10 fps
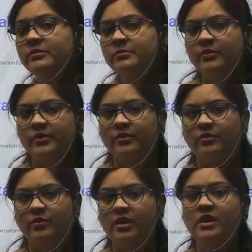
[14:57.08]

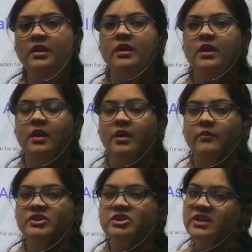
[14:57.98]
protocol
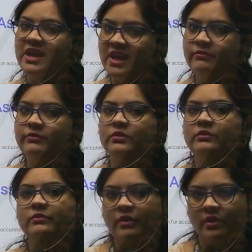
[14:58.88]
which is helpful
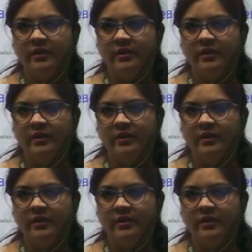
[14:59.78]
for